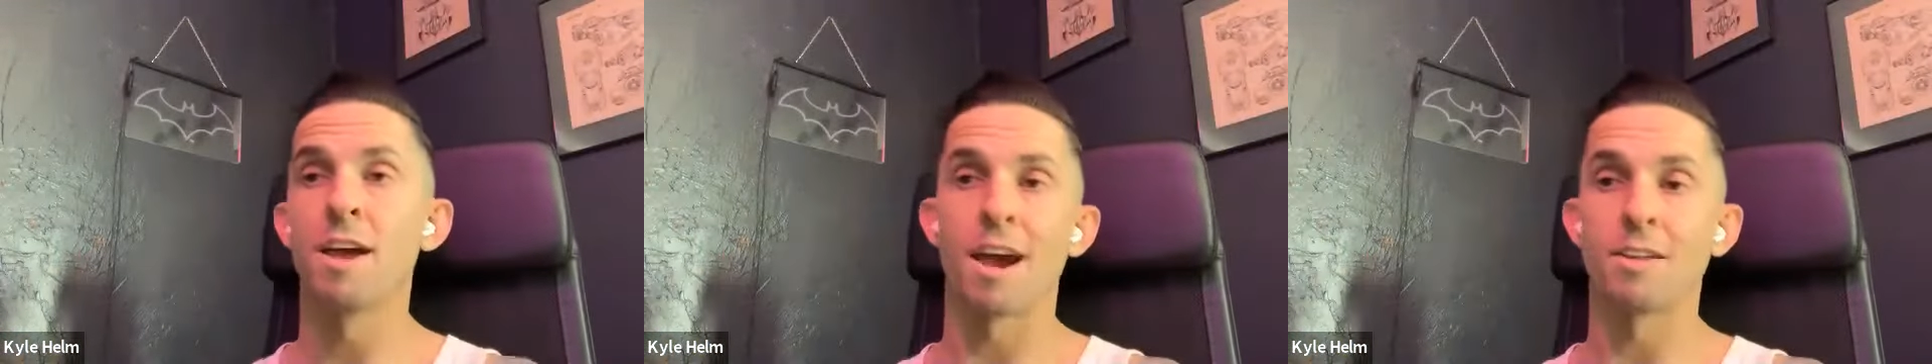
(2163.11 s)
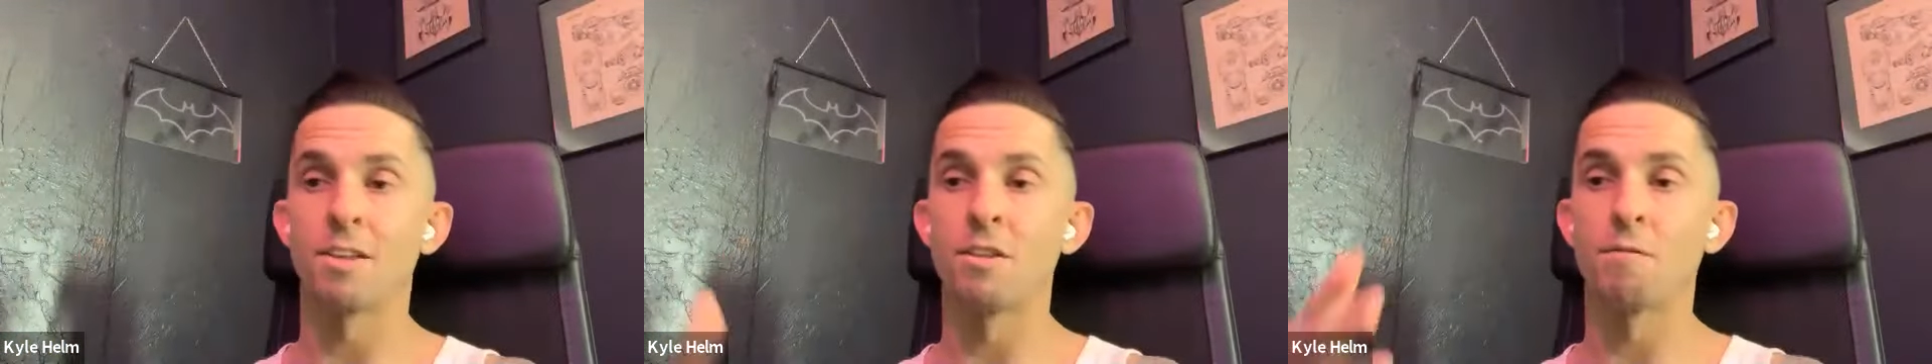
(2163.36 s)

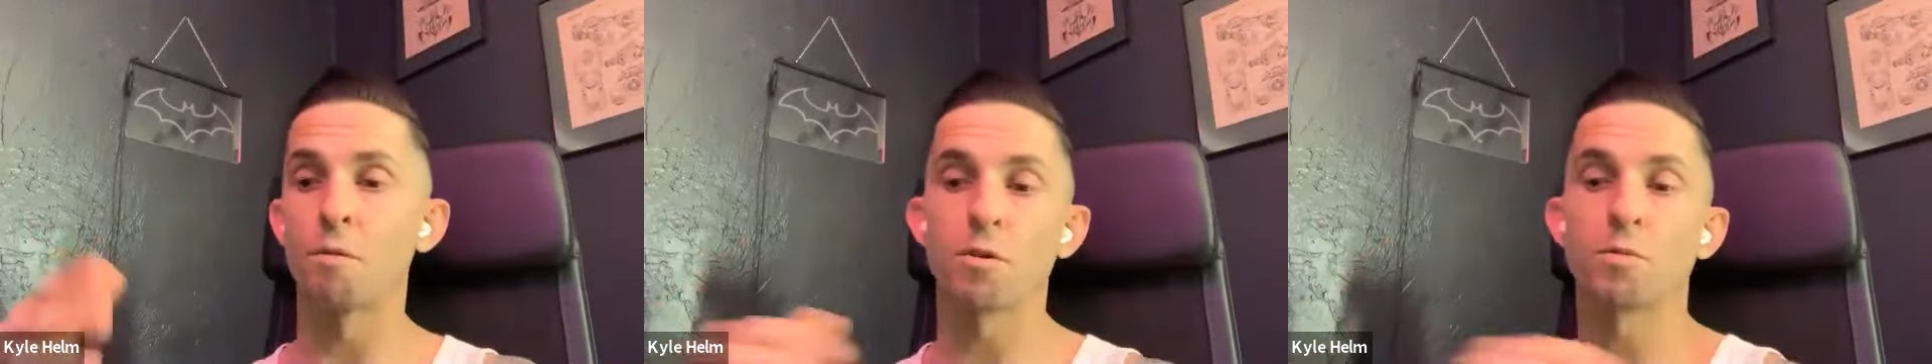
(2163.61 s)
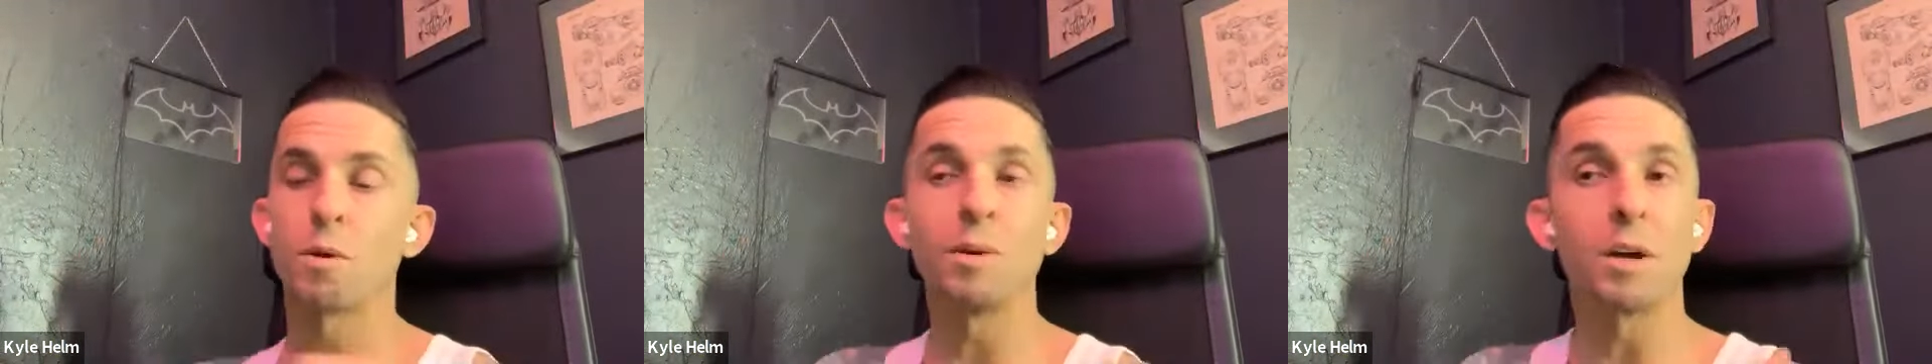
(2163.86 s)
And then the fourth
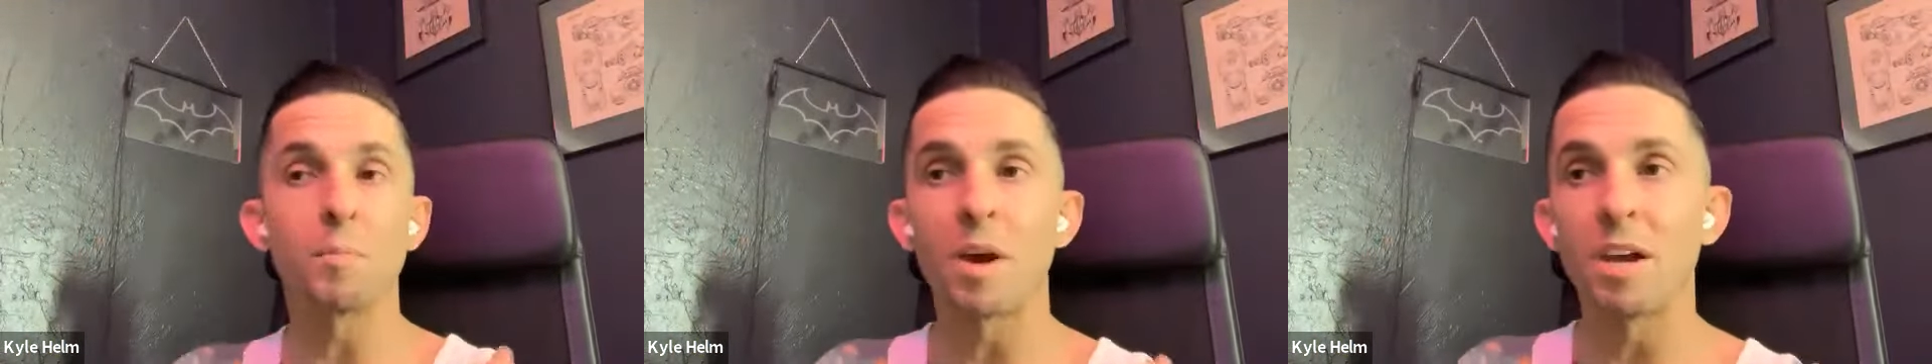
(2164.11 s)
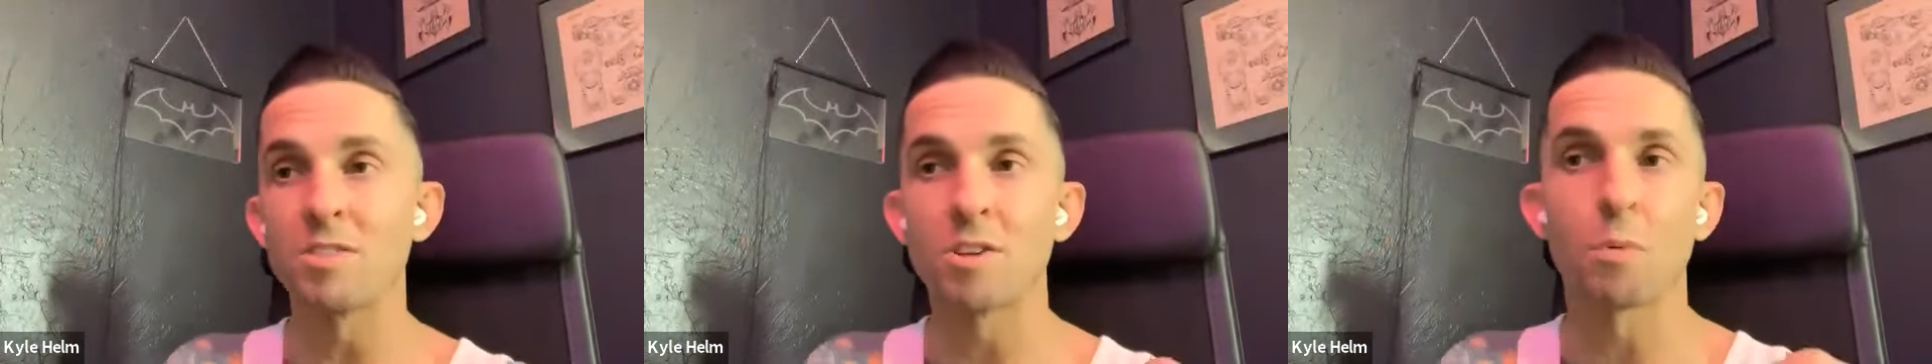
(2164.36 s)
way we get
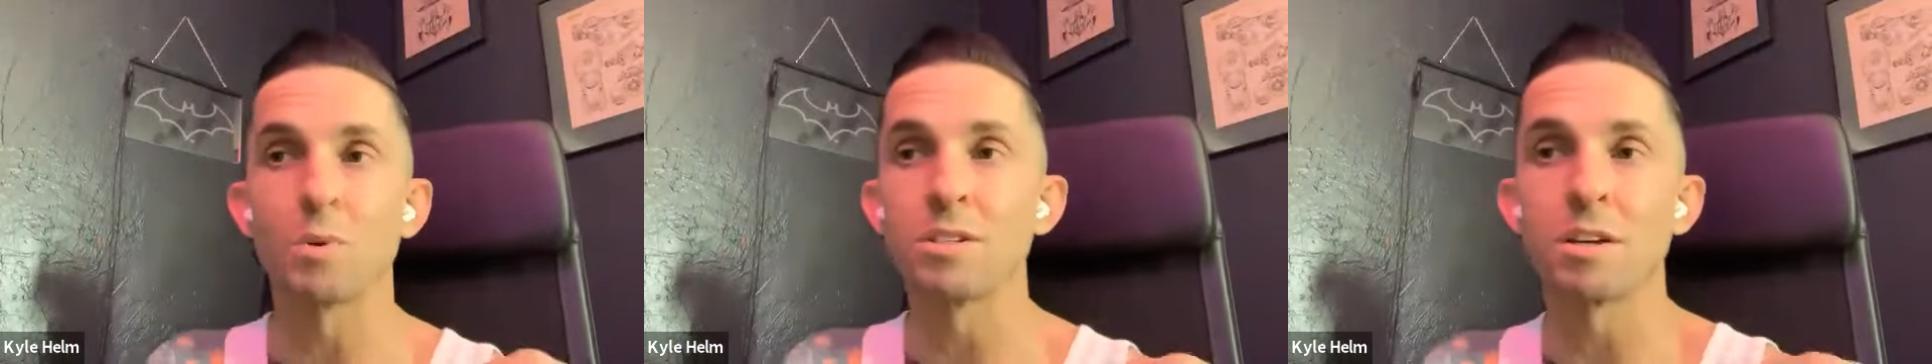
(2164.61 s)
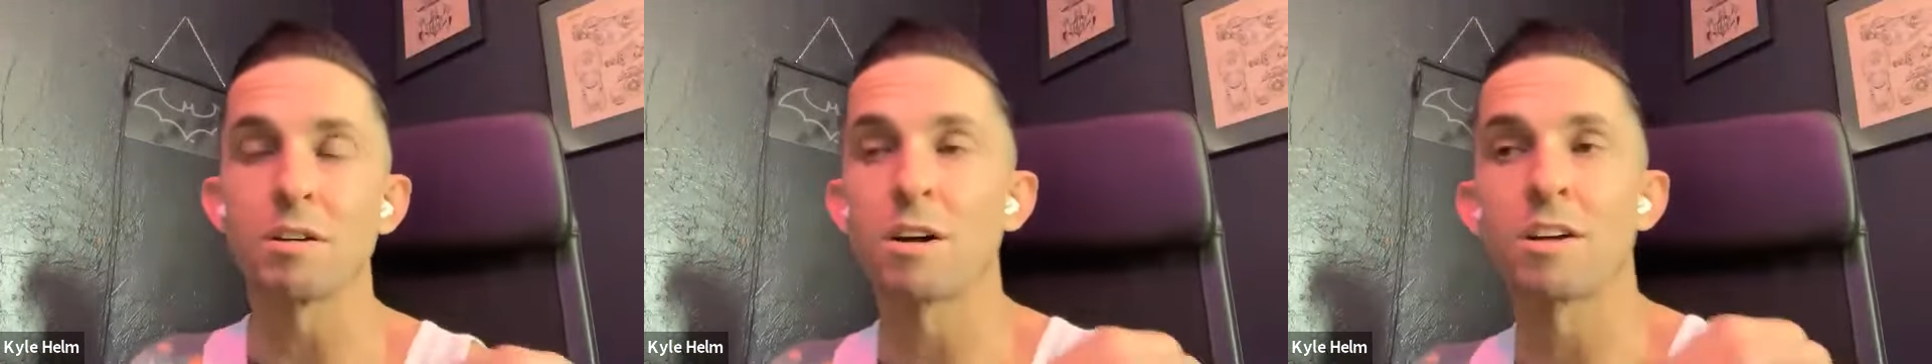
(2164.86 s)
paid is our
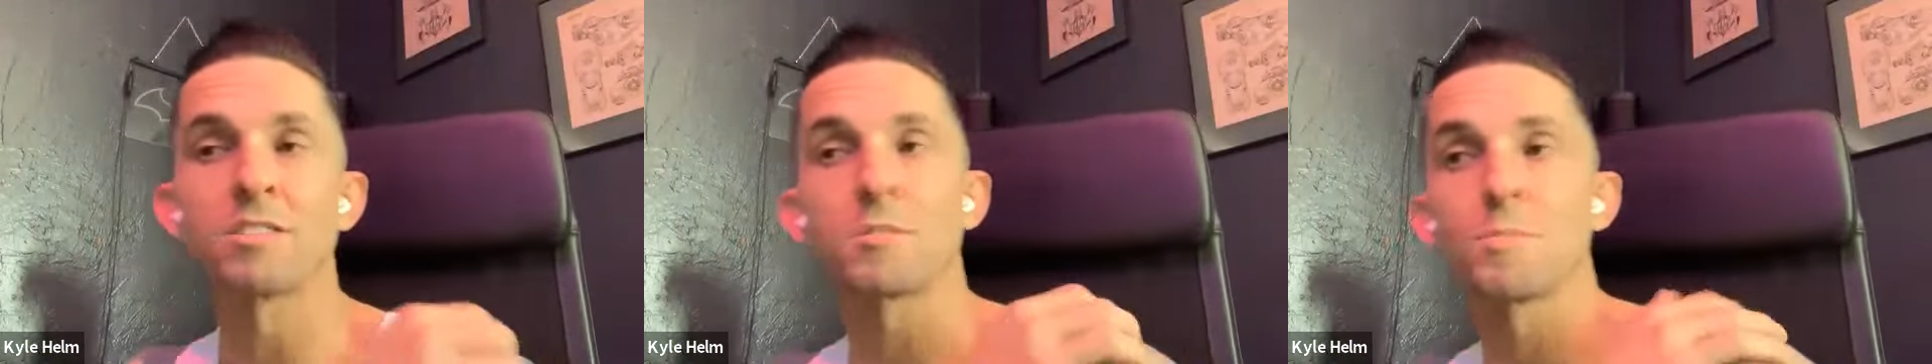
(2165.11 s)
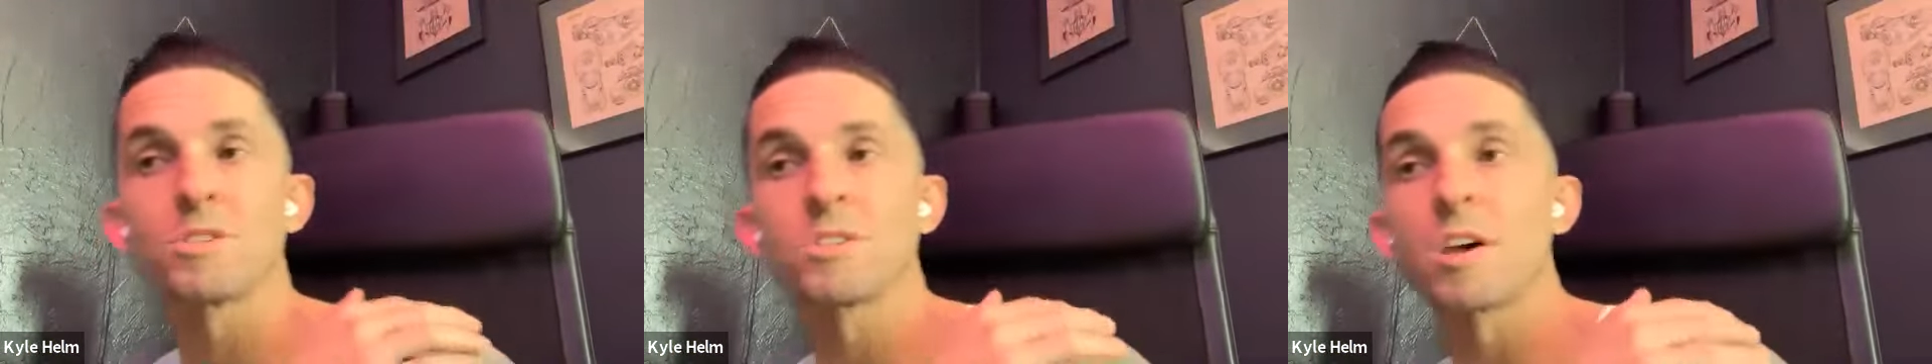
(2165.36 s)
retail
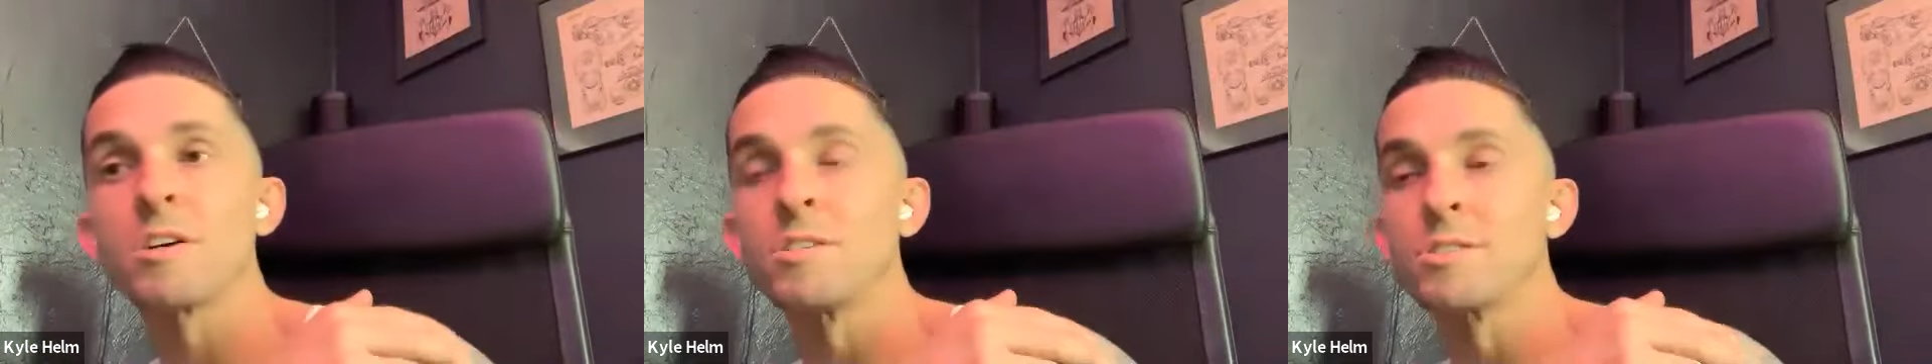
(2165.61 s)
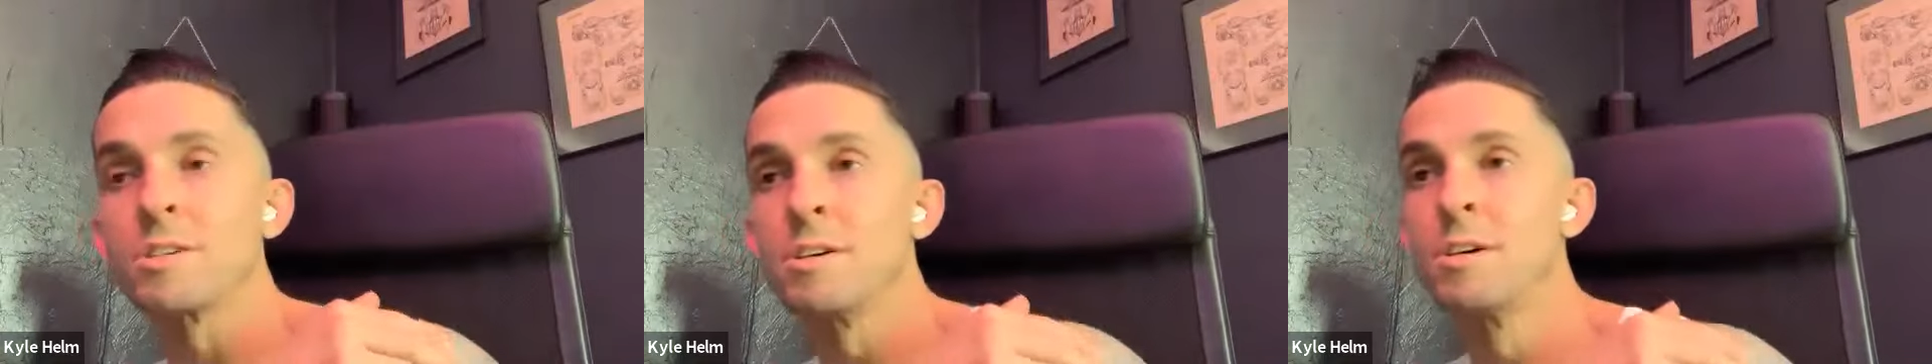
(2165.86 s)
customer sales.